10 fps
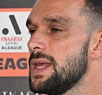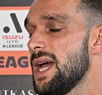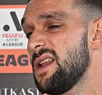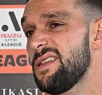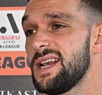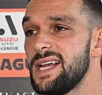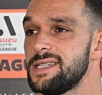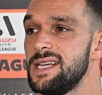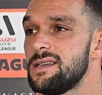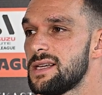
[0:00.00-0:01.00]
Yeah, and I think that
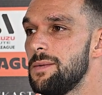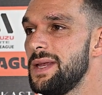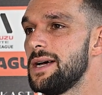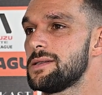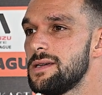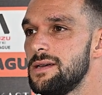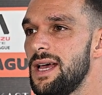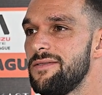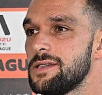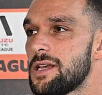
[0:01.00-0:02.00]
did come down to
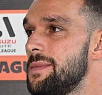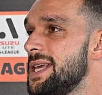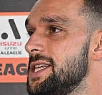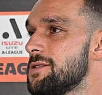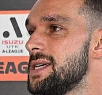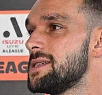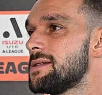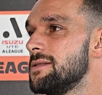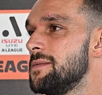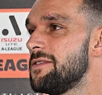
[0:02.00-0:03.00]
having so many
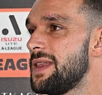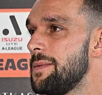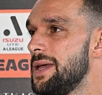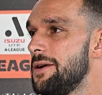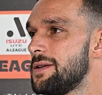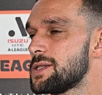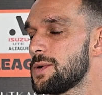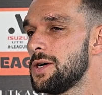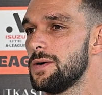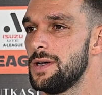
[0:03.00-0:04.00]
injuries for that period as
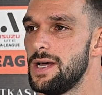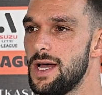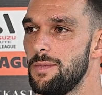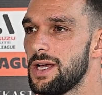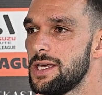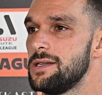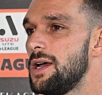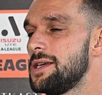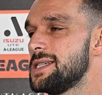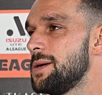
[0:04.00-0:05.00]
well.
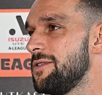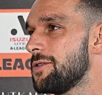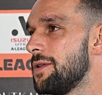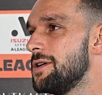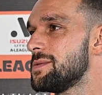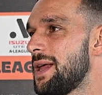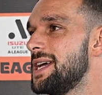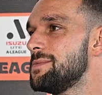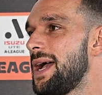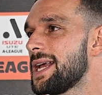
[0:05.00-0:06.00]
Like you said, we've got those
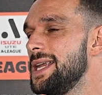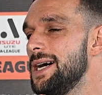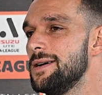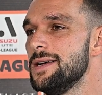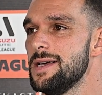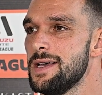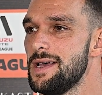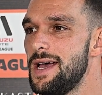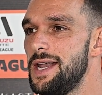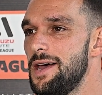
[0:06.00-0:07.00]
players back now,
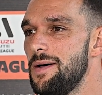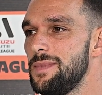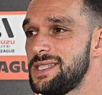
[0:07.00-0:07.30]
and